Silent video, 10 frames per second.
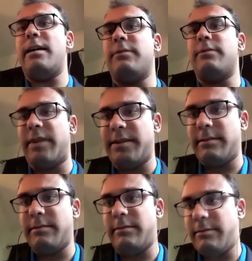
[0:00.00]

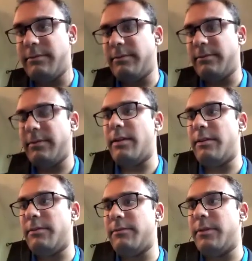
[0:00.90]
reason,
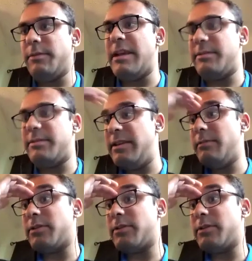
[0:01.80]
what makes me the most